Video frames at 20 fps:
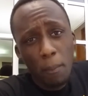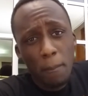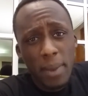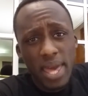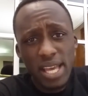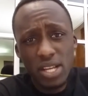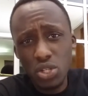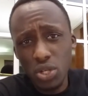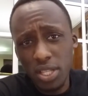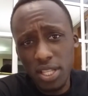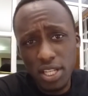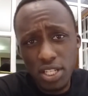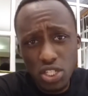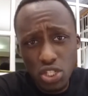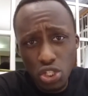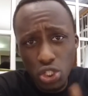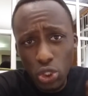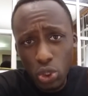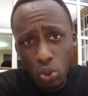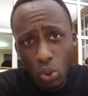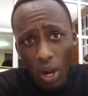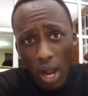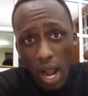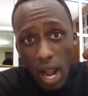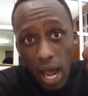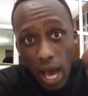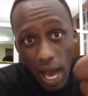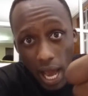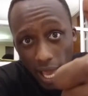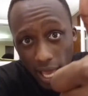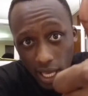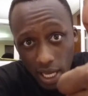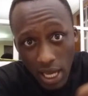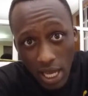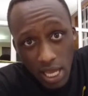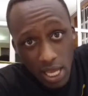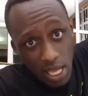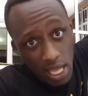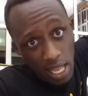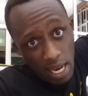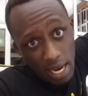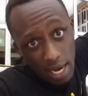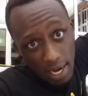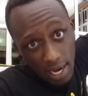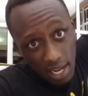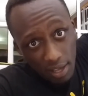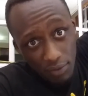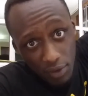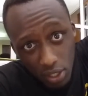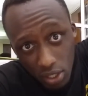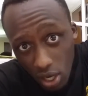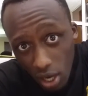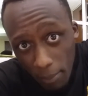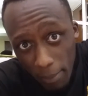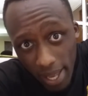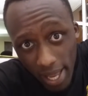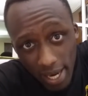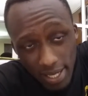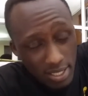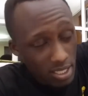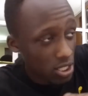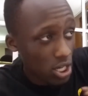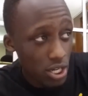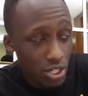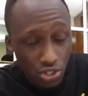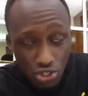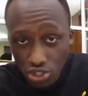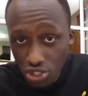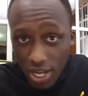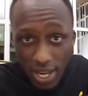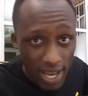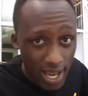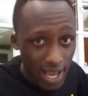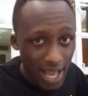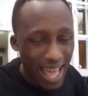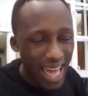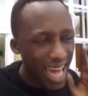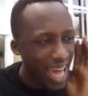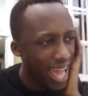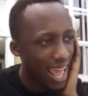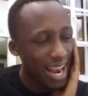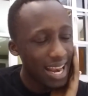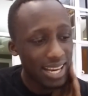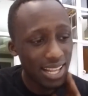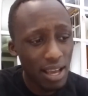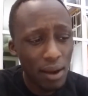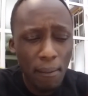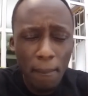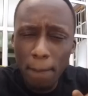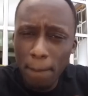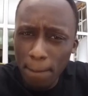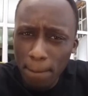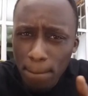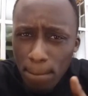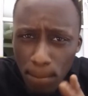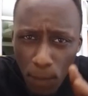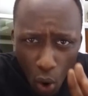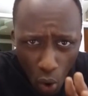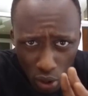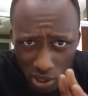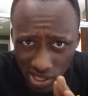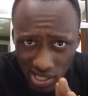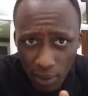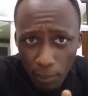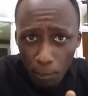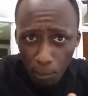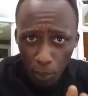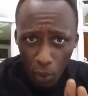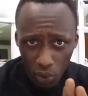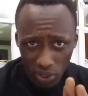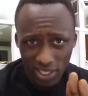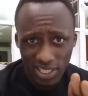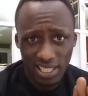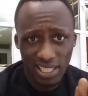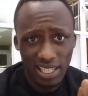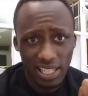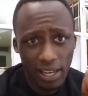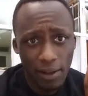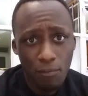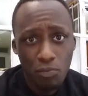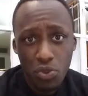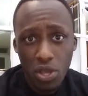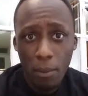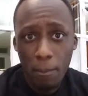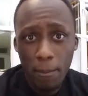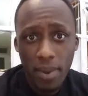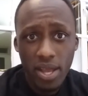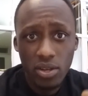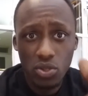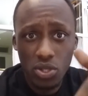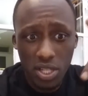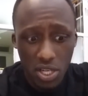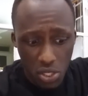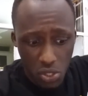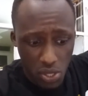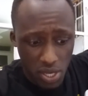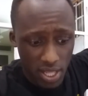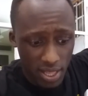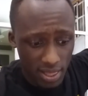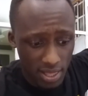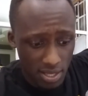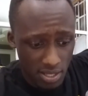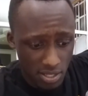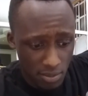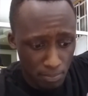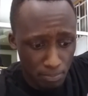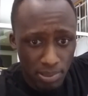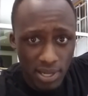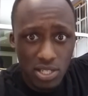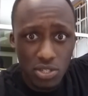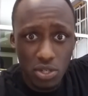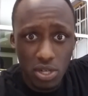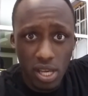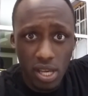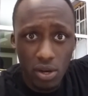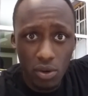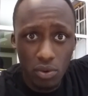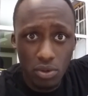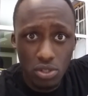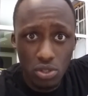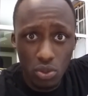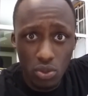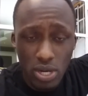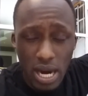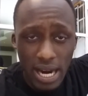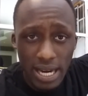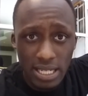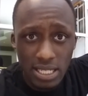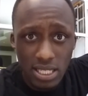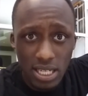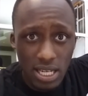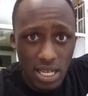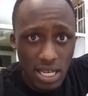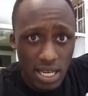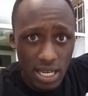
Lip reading: Make sure that you like, leave a comment, share, and yeah, most importantly, make sure that you hit this button here on your right.